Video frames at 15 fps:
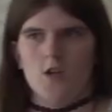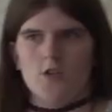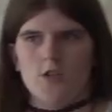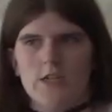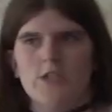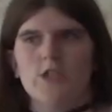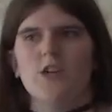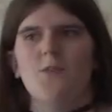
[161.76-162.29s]
So
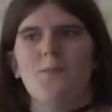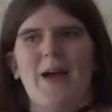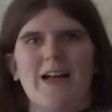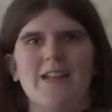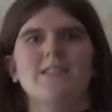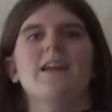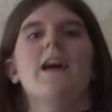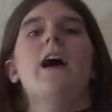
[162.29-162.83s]
these are the
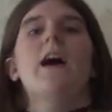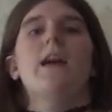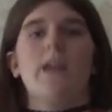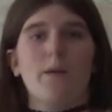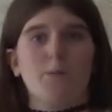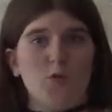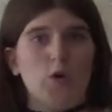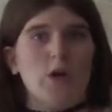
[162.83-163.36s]
pants and
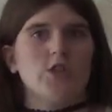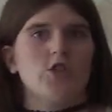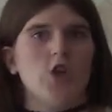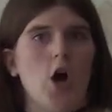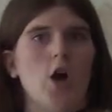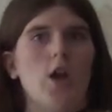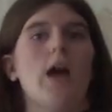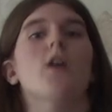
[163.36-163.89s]
I'm quite
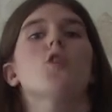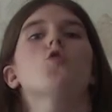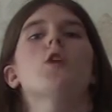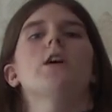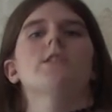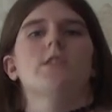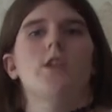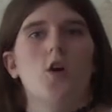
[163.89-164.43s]
tall, I have
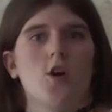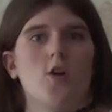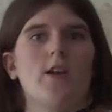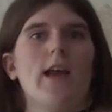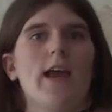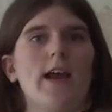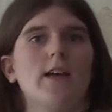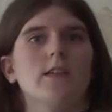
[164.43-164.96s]
quite long
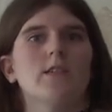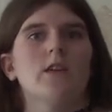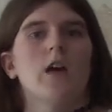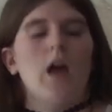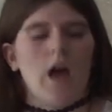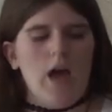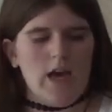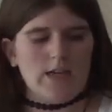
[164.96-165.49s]
legs
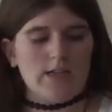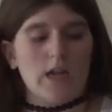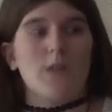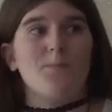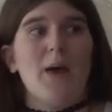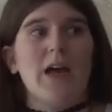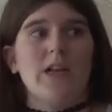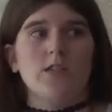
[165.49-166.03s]
and
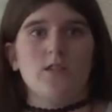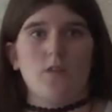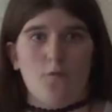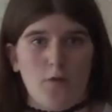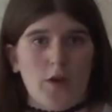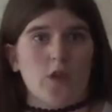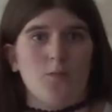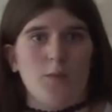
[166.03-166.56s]
these pants
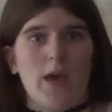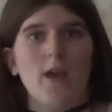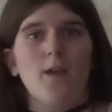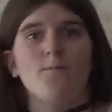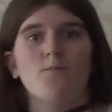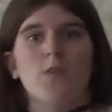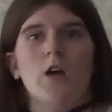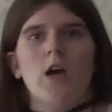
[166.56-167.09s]
fit
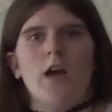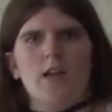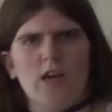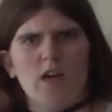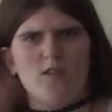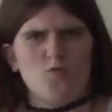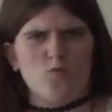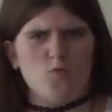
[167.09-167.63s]
me and
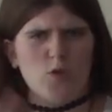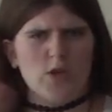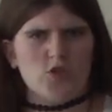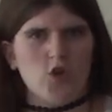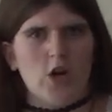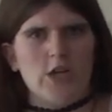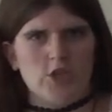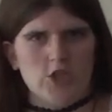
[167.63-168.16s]
I will
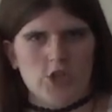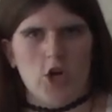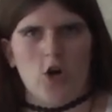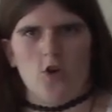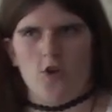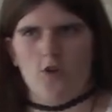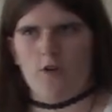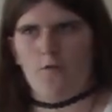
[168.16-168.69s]
try to
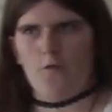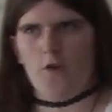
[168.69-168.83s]
show you the